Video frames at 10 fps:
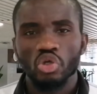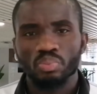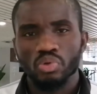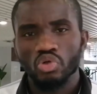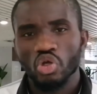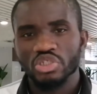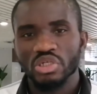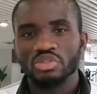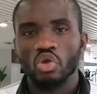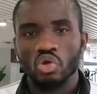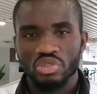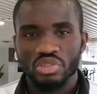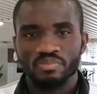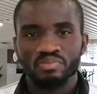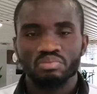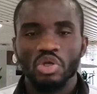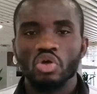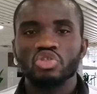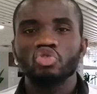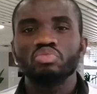your production cost,
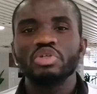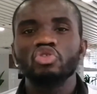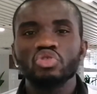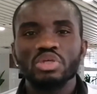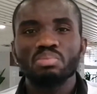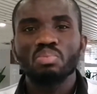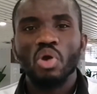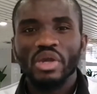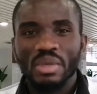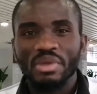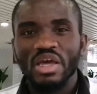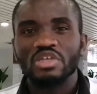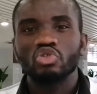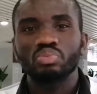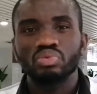because you'll be using more chemicals